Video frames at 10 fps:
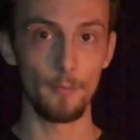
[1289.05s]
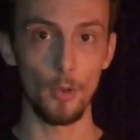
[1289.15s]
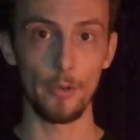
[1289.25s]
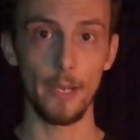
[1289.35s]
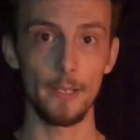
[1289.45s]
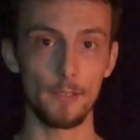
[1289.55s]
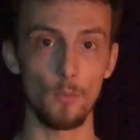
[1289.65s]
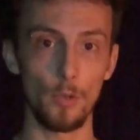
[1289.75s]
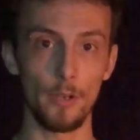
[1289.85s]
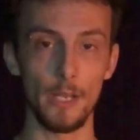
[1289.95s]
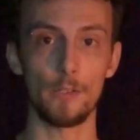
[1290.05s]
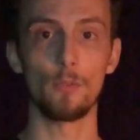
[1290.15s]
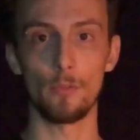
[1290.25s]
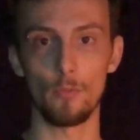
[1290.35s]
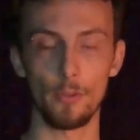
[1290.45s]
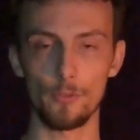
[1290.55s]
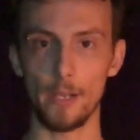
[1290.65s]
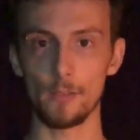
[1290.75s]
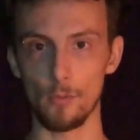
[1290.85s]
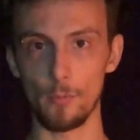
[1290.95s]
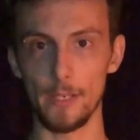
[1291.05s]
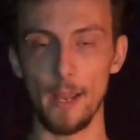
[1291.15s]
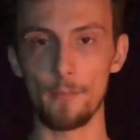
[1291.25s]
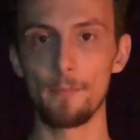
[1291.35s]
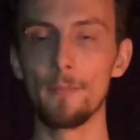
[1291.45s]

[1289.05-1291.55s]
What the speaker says: Okay, so 192 on all the tracks all the way down.